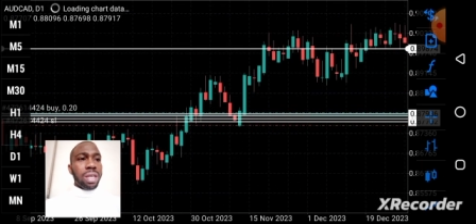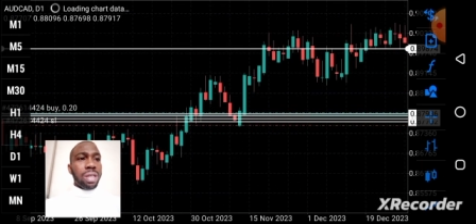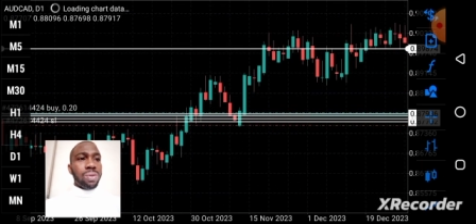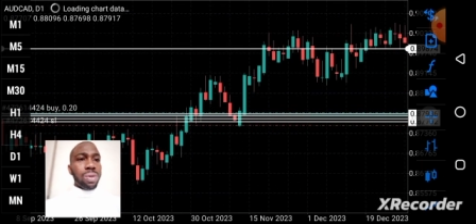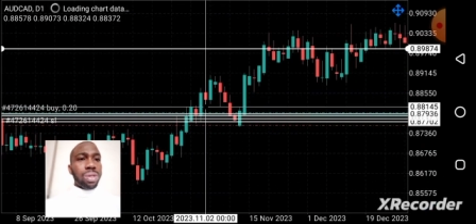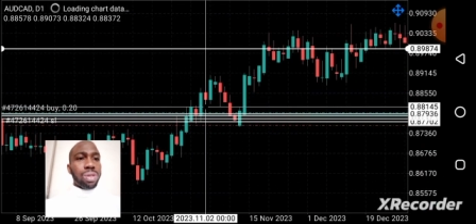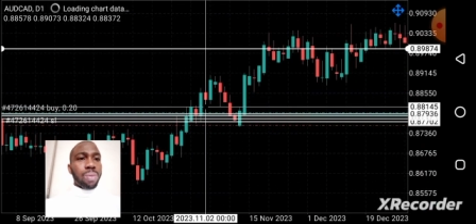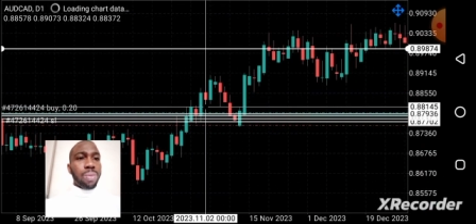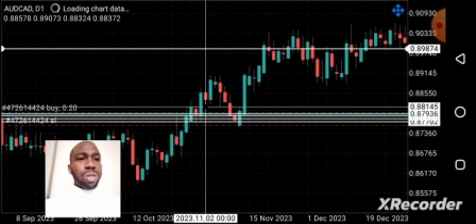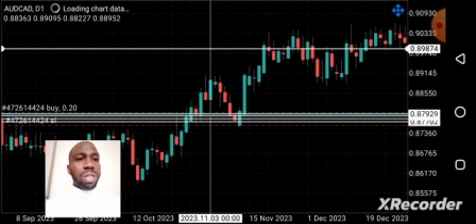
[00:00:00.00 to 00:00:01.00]
It was a
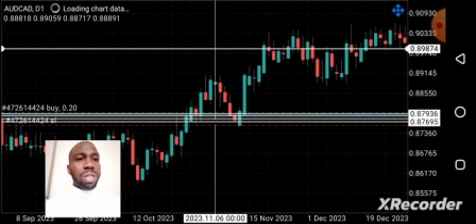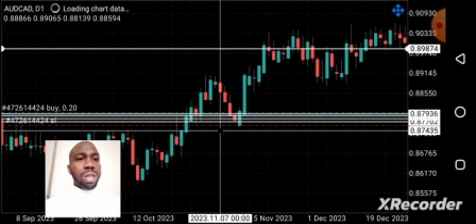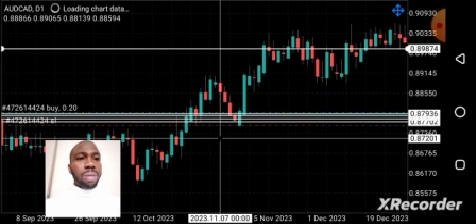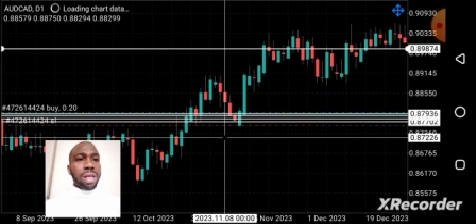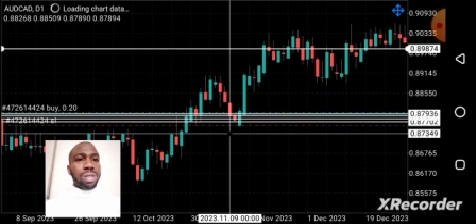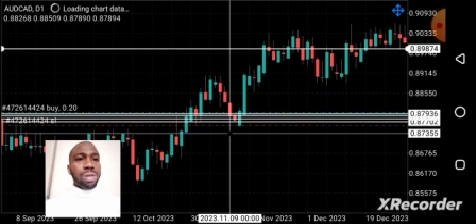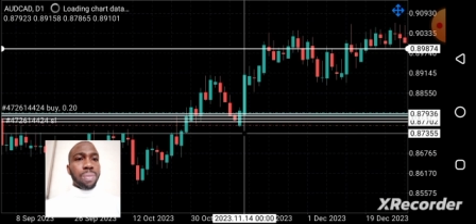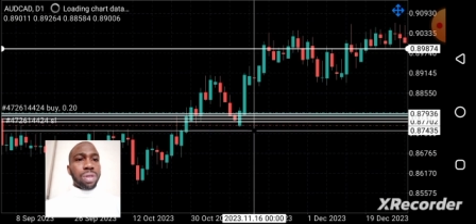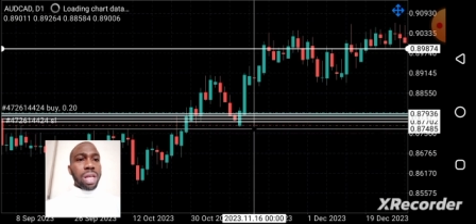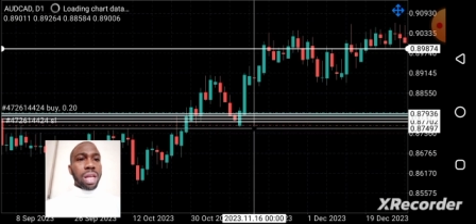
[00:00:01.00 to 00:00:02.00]
support in the past,
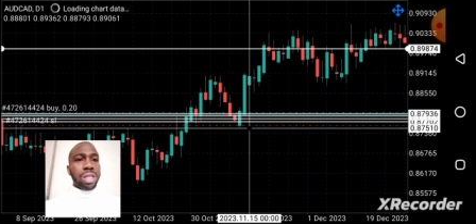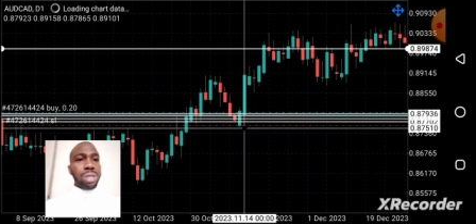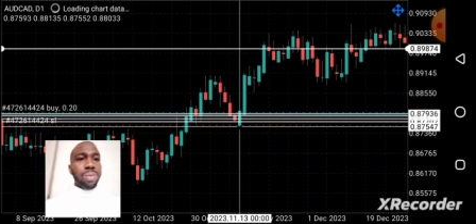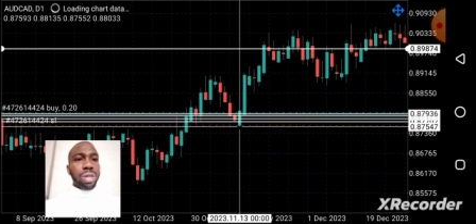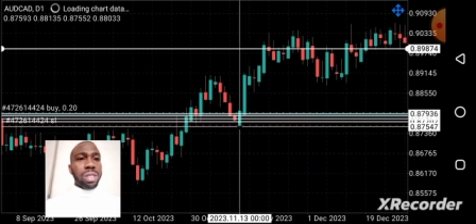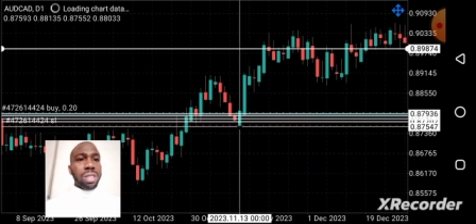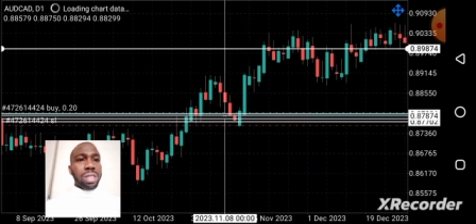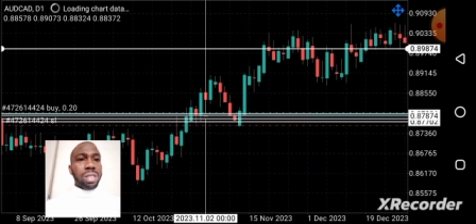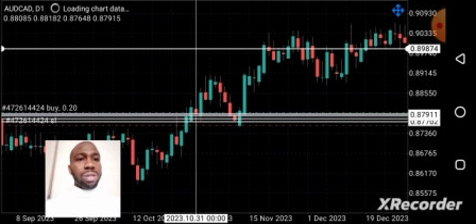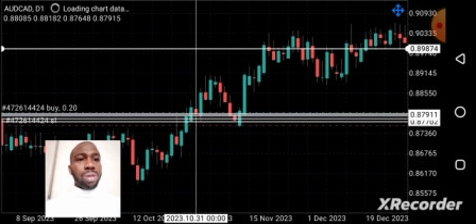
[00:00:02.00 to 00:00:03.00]
support at this point,
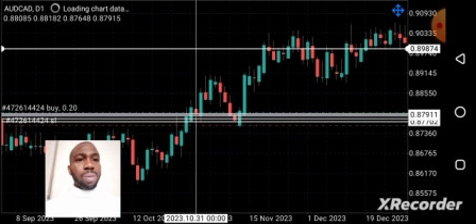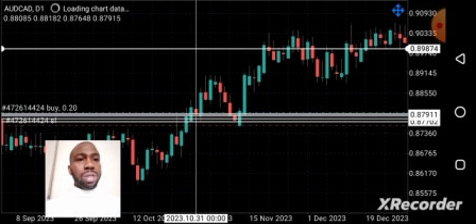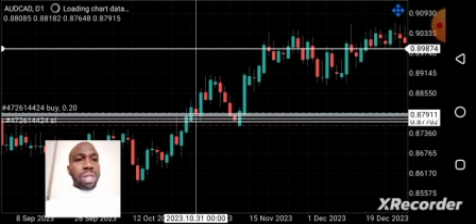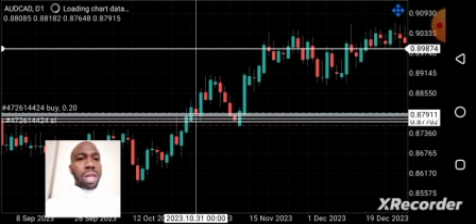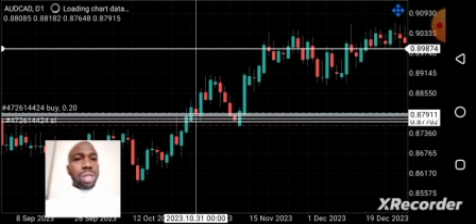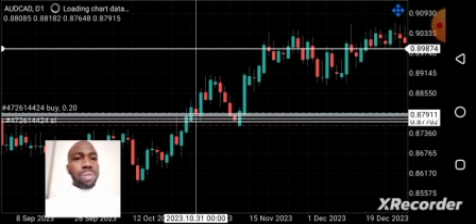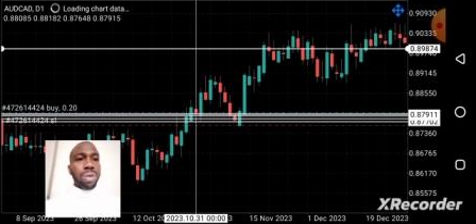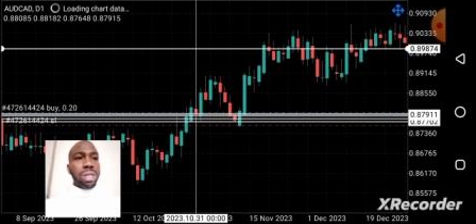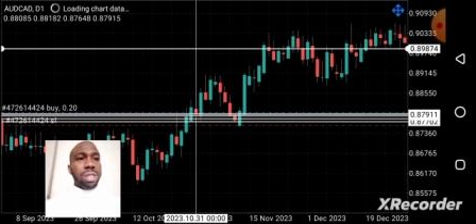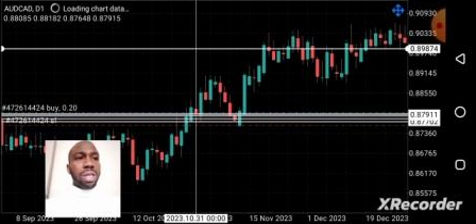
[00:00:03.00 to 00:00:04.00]
support at this
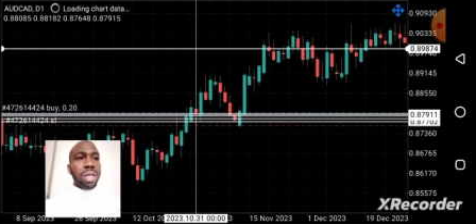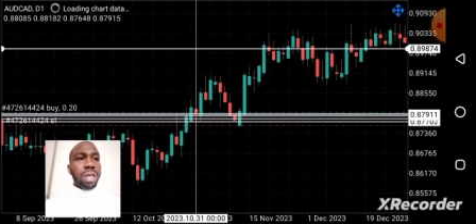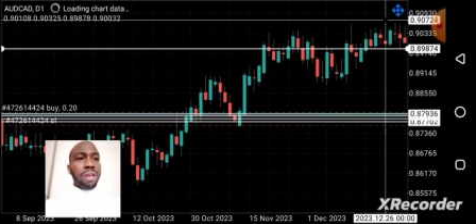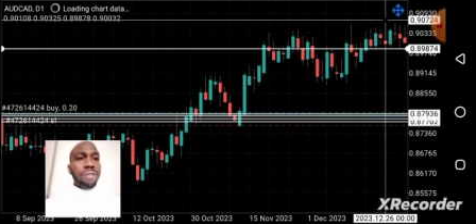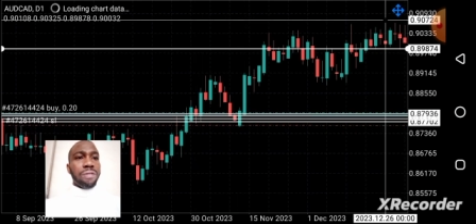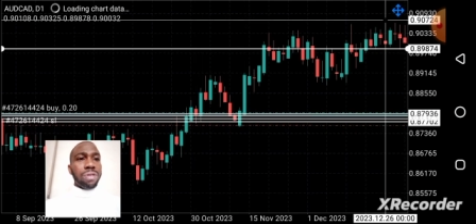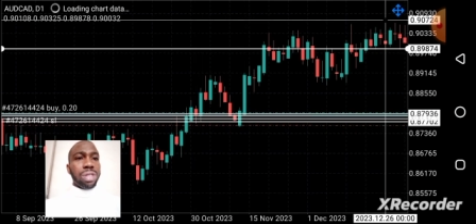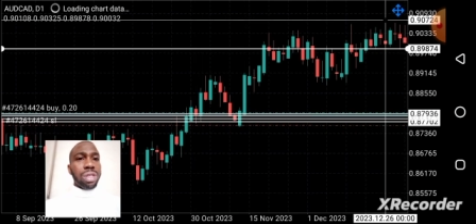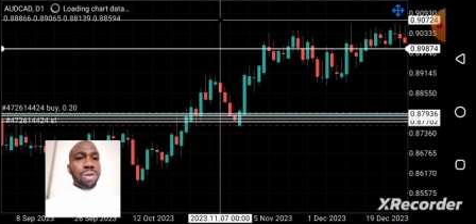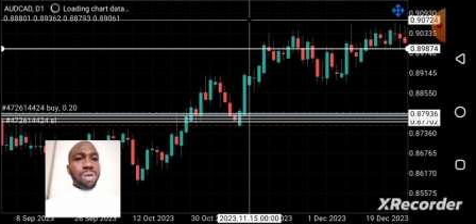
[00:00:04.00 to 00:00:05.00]
point. If you
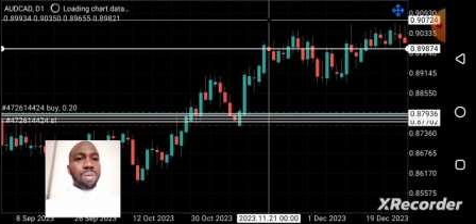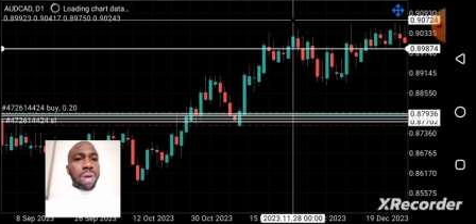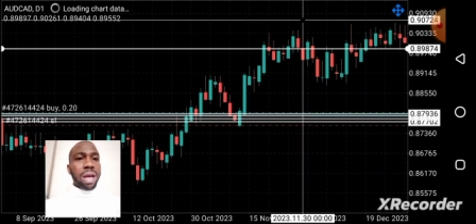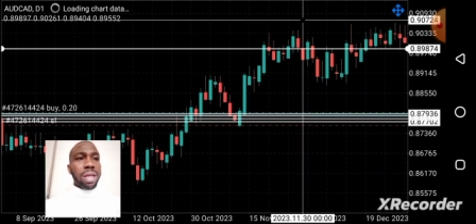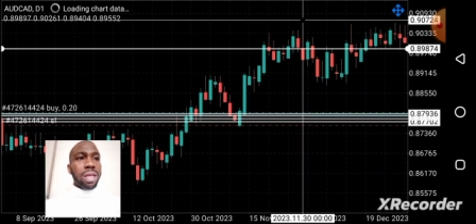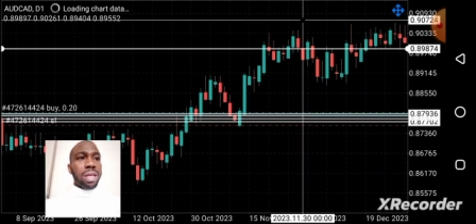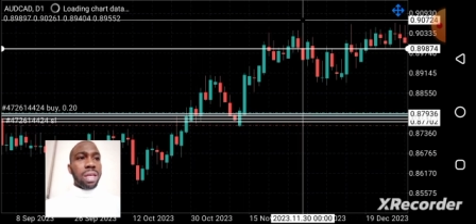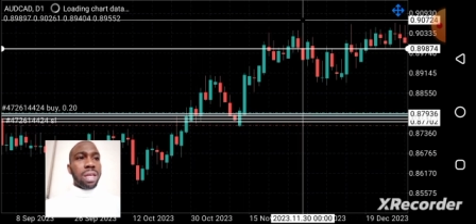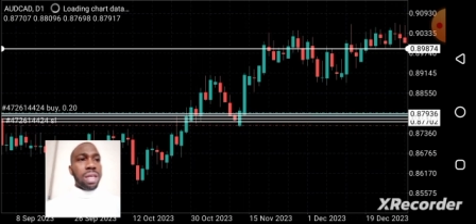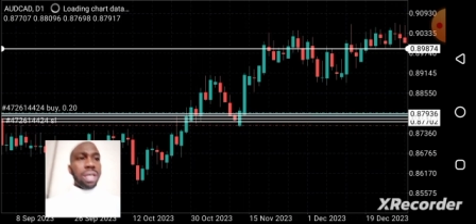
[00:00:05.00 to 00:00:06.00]
still go back,
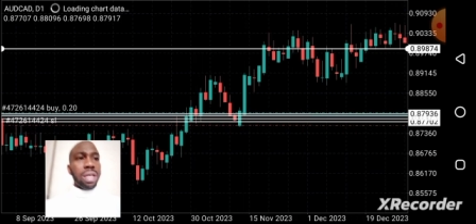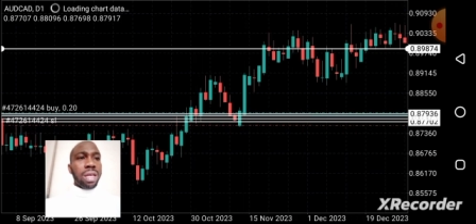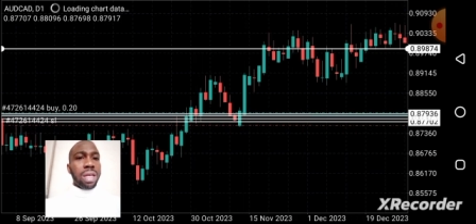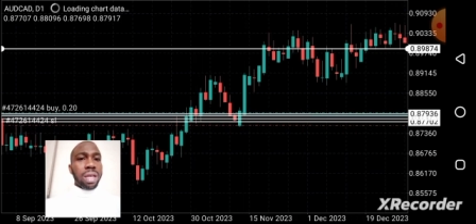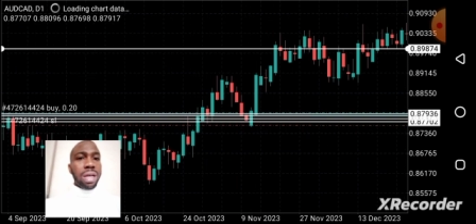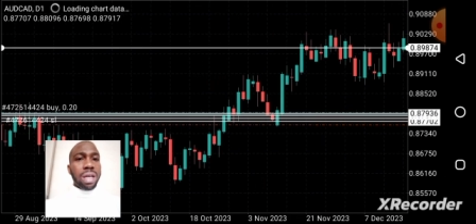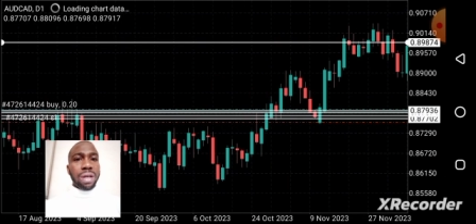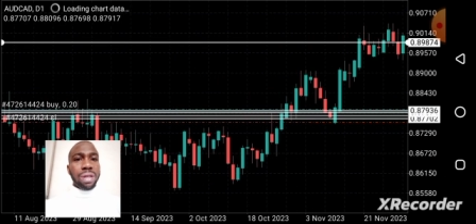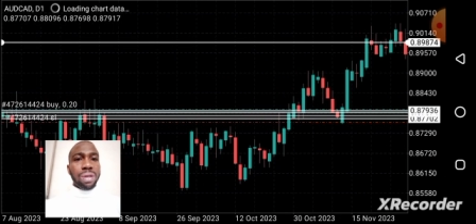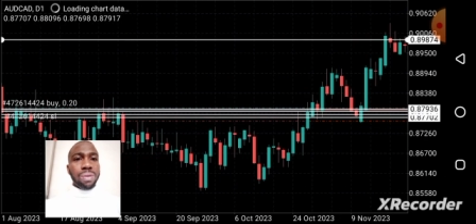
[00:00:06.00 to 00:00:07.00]

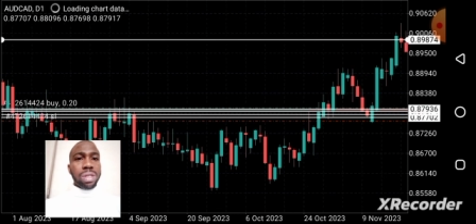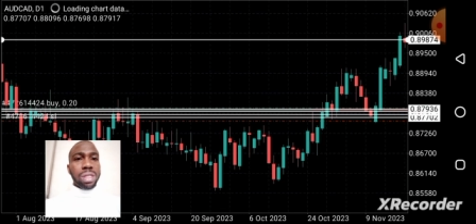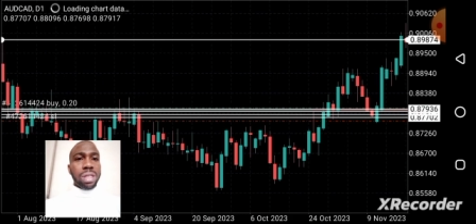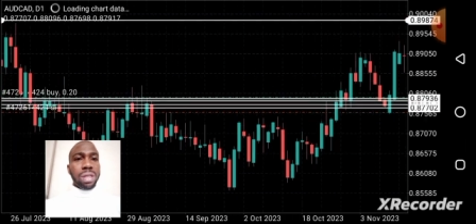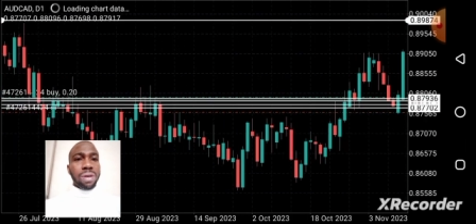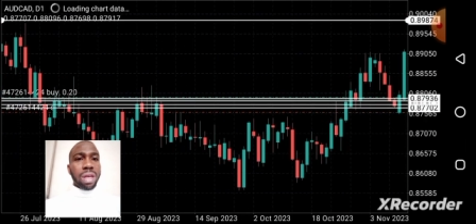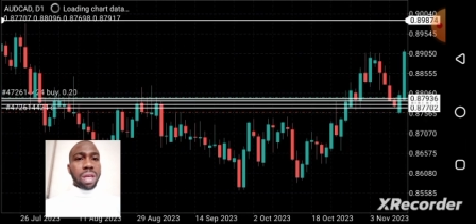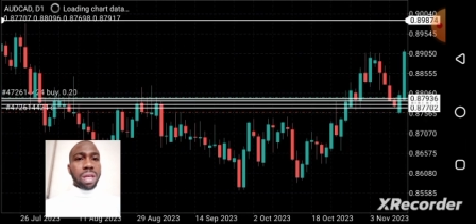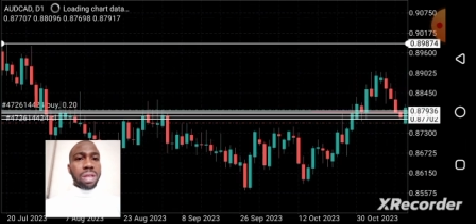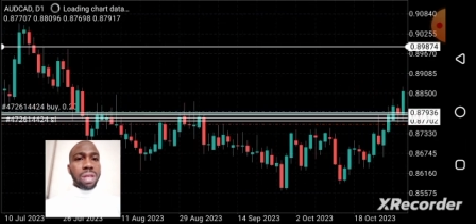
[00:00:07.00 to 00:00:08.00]
you would see, okay,
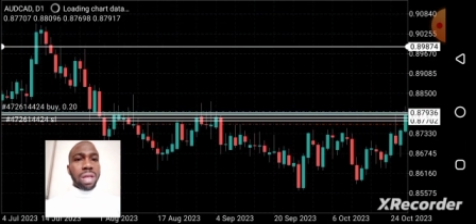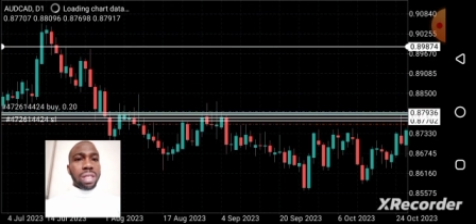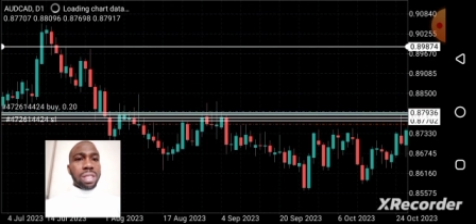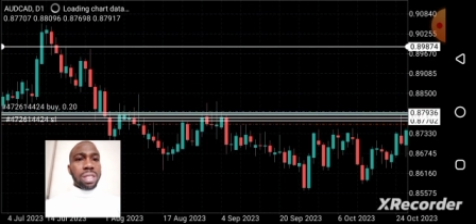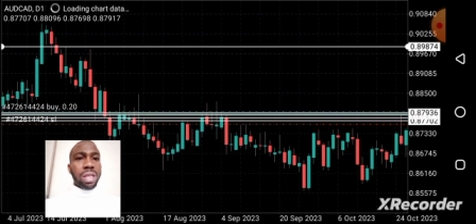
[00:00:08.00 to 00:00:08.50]
you can see